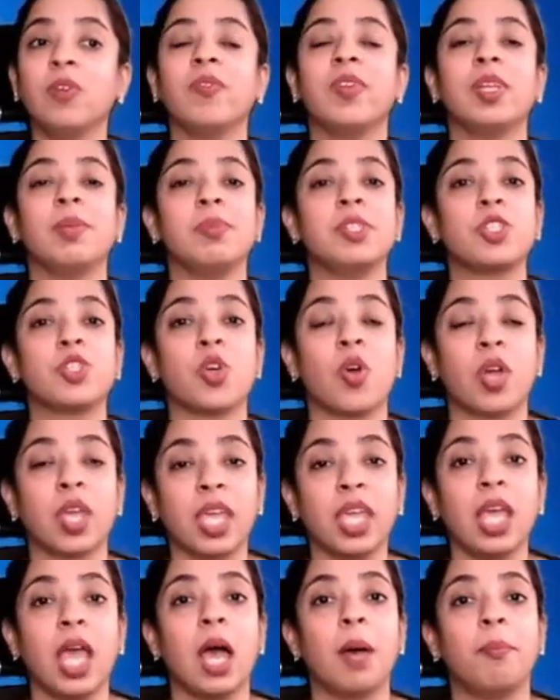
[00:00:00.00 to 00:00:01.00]
we will be
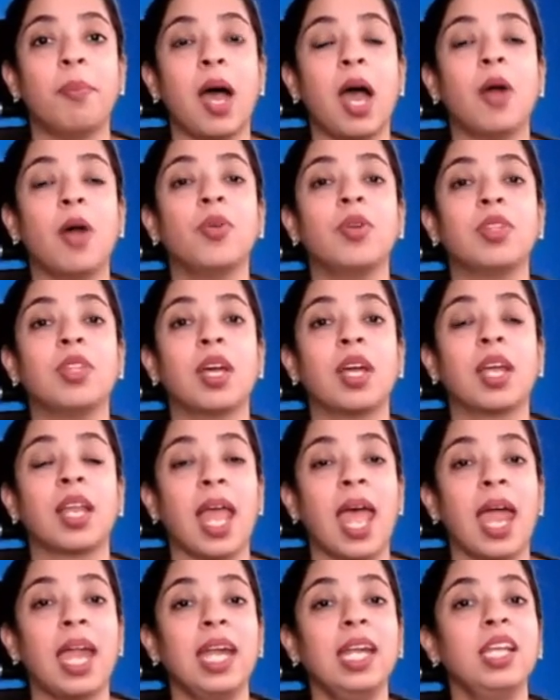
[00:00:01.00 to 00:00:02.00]
talking about the
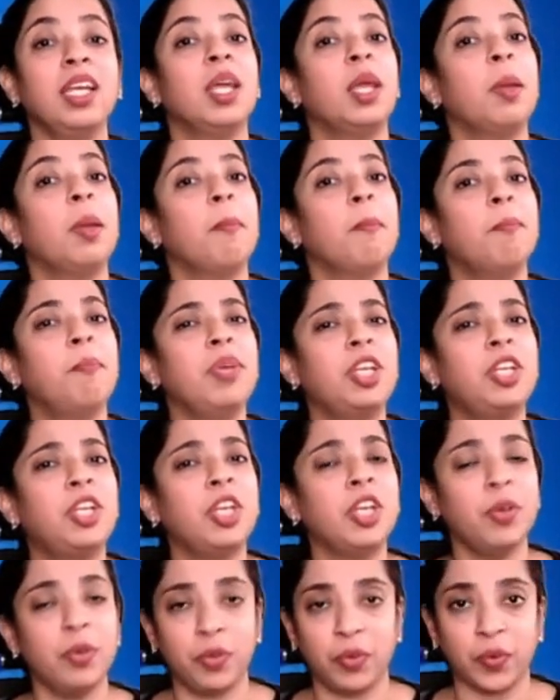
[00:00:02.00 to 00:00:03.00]
gland
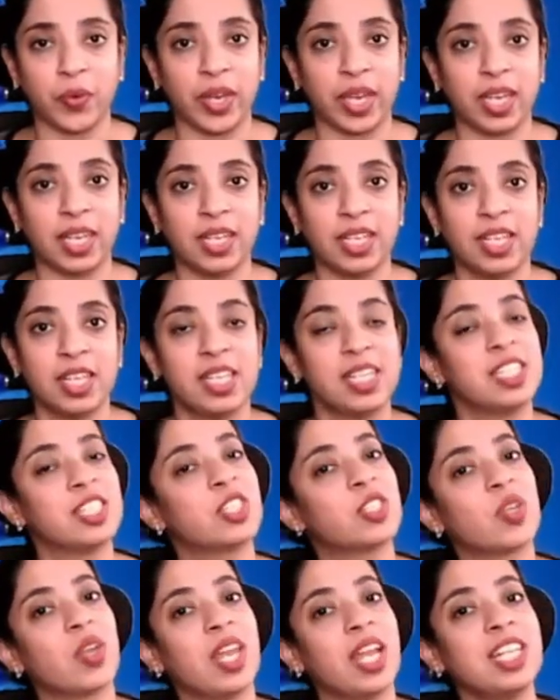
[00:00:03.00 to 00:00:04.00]
pituitary.
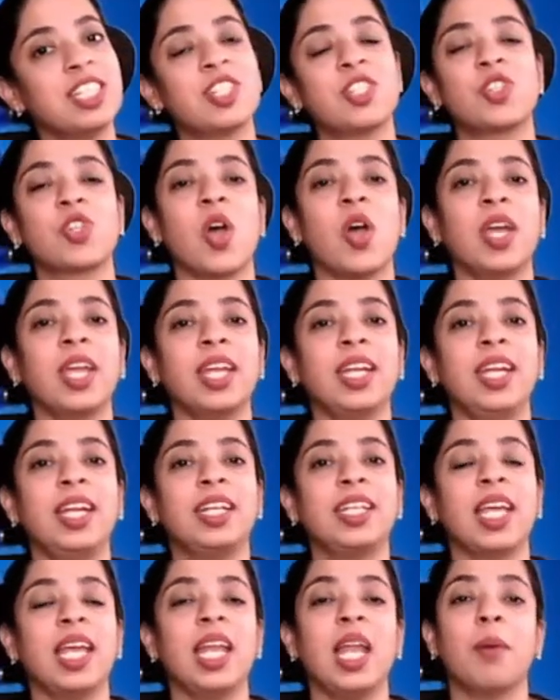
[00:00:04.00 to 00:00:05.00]
So let's talk in
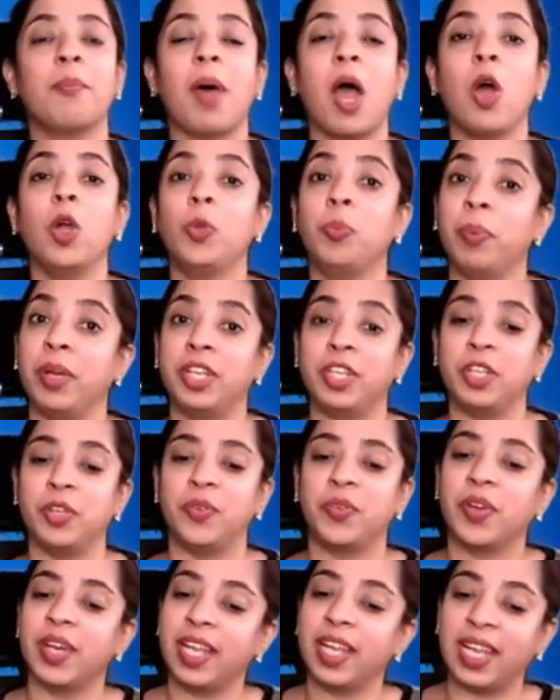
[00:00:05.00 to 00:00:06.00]
detail about
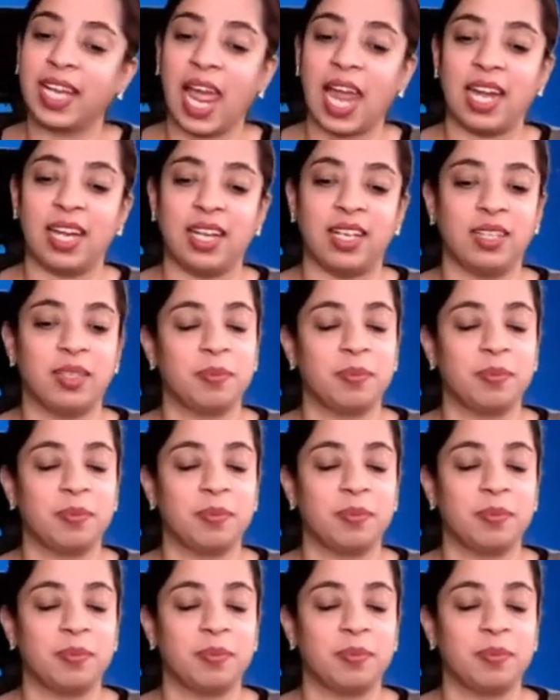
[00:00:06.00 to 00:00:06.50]
pituitary gland.